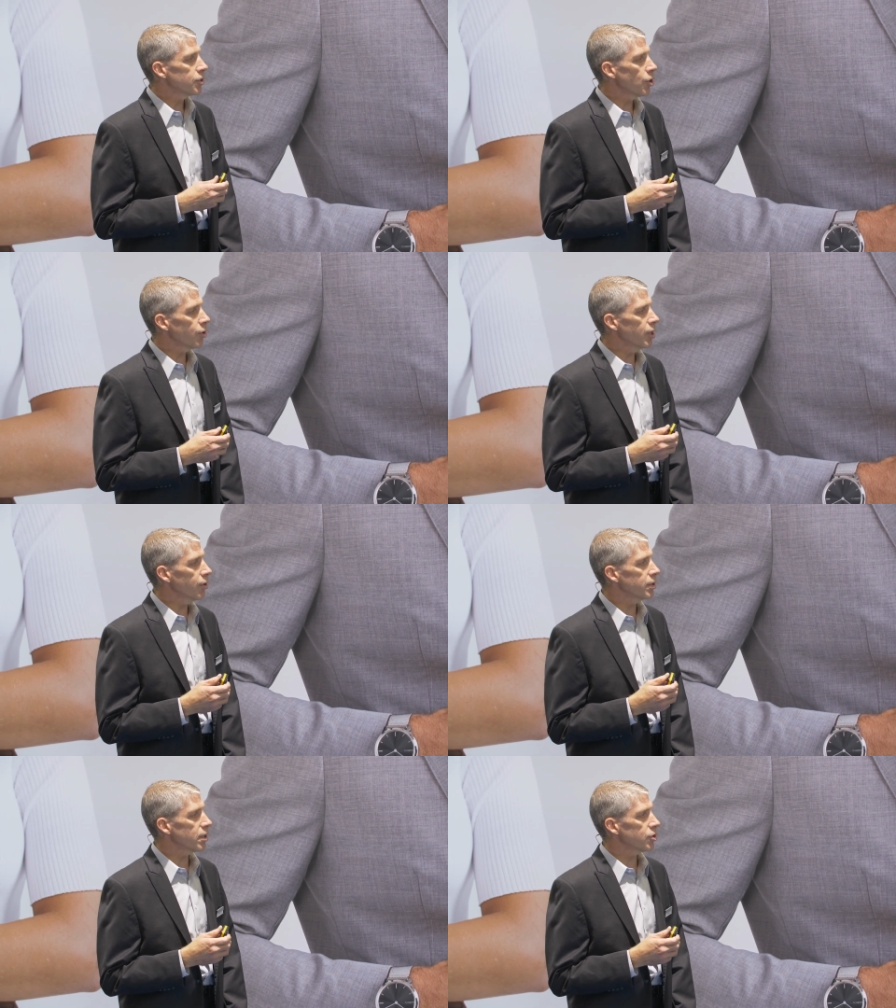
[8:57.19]
So
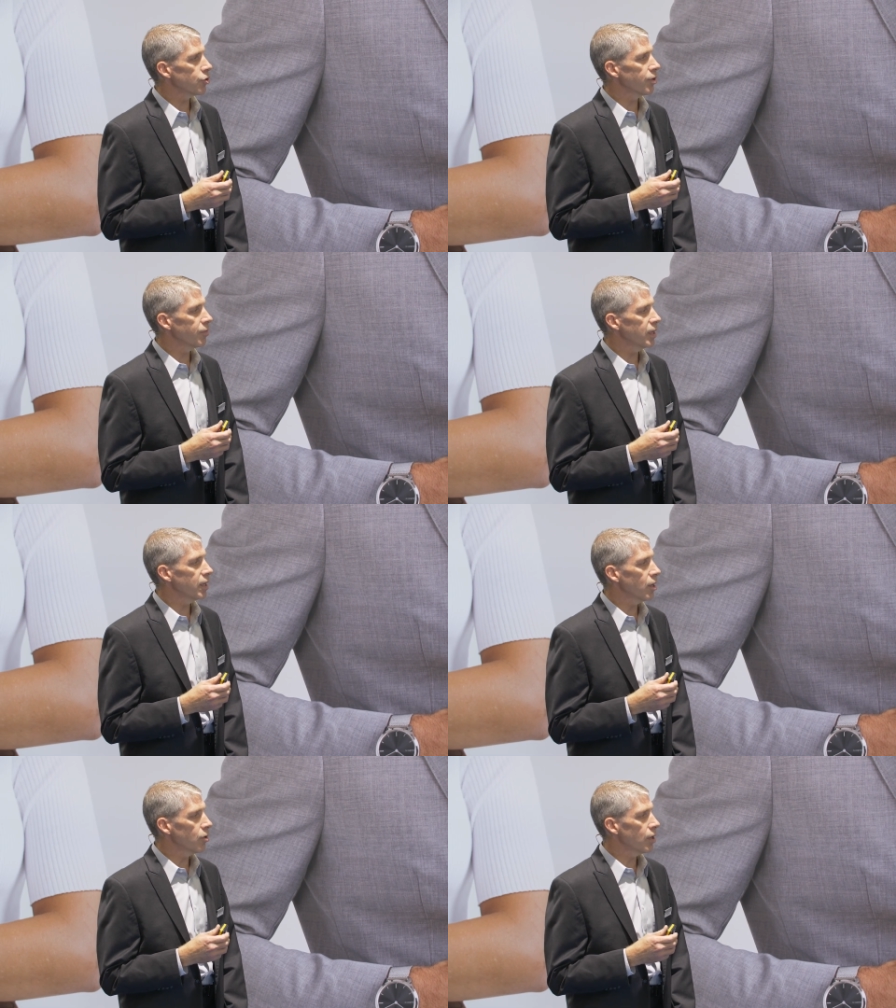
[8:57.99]
here is a short
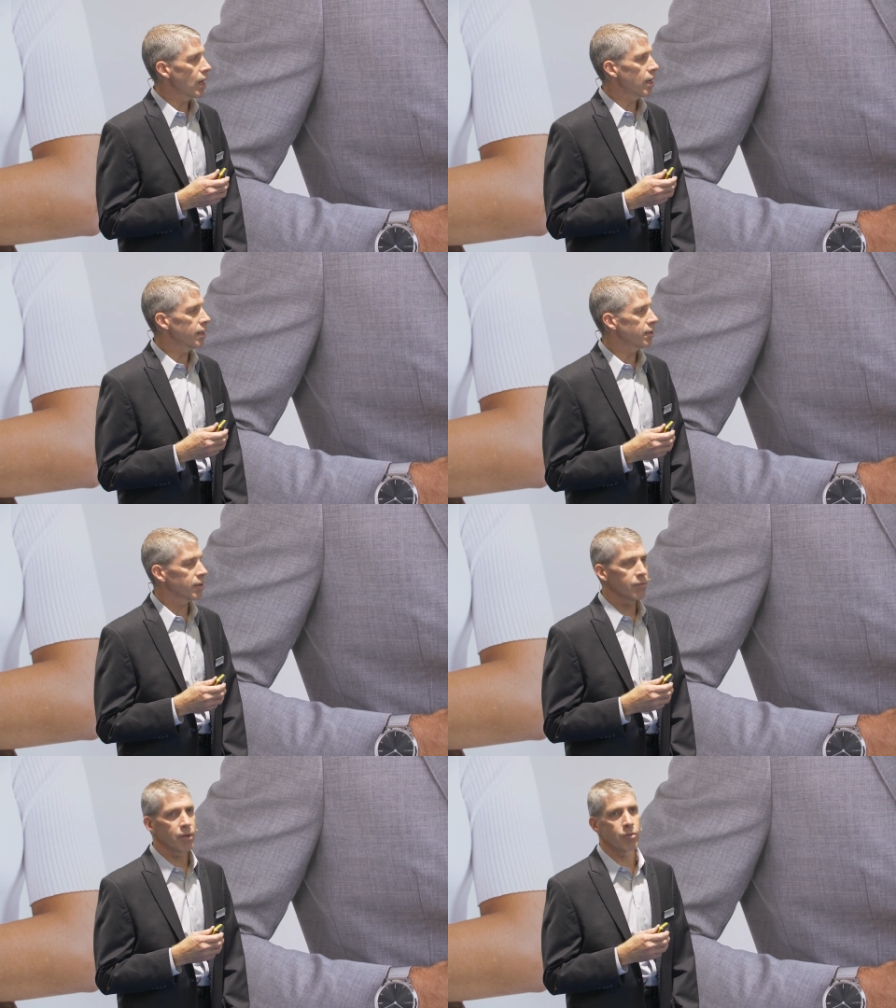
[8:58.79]
video
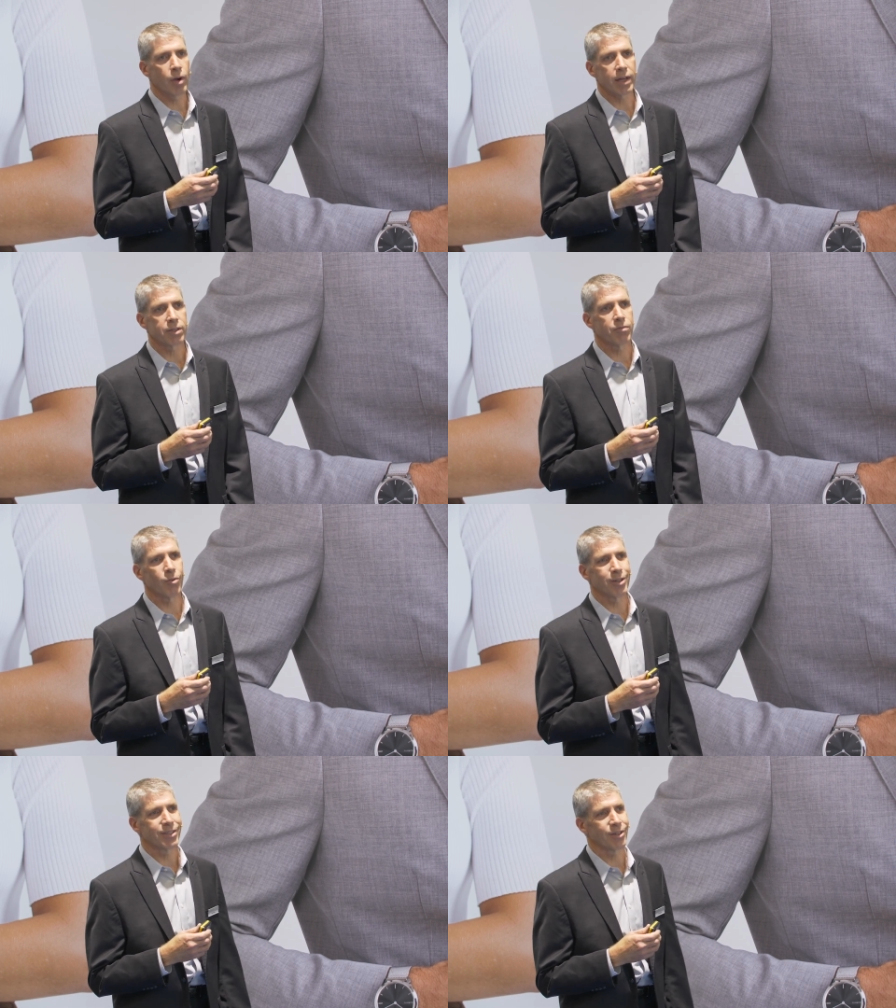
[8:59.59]
on the vívoactive
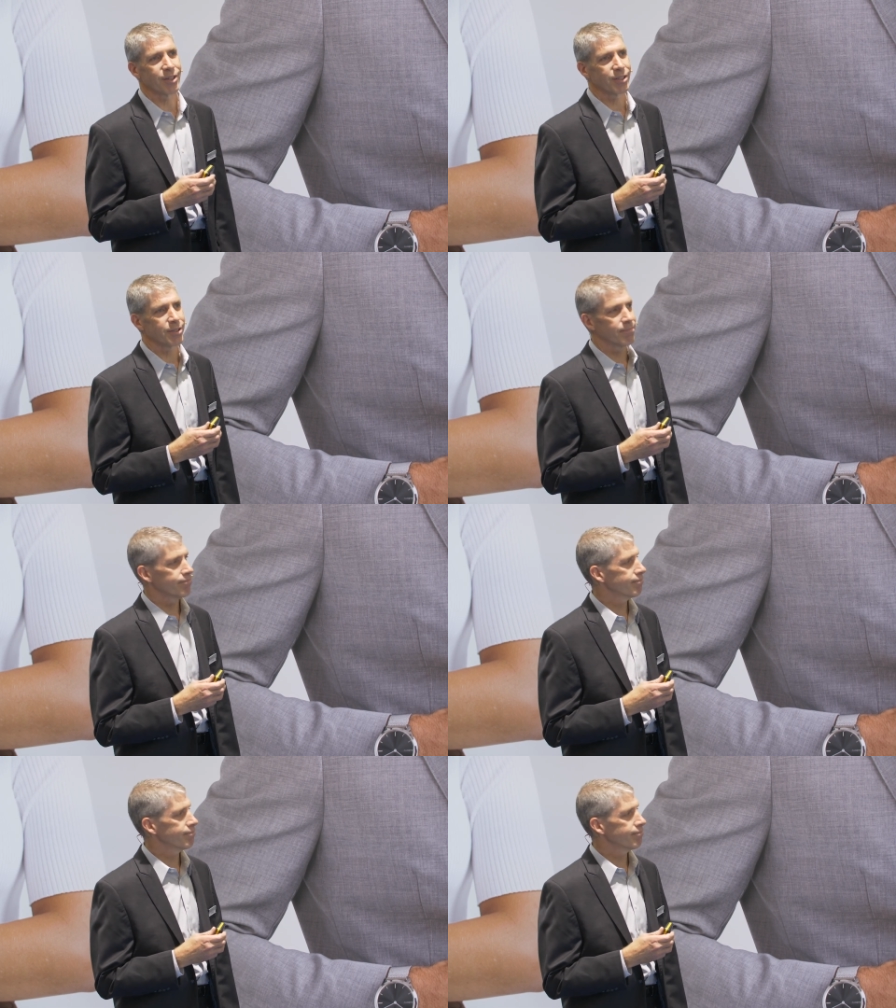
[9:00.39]
four series.